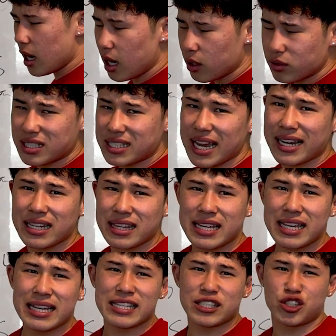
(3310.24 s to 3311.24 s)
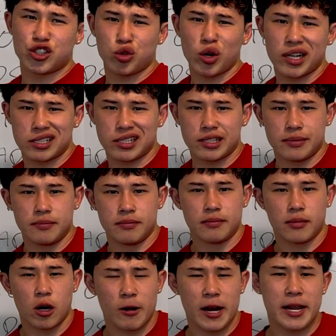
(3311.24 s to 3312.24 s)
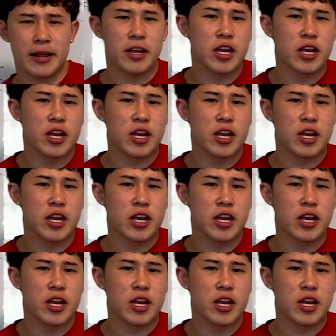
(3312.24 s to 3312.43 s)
second thing is trust. All right,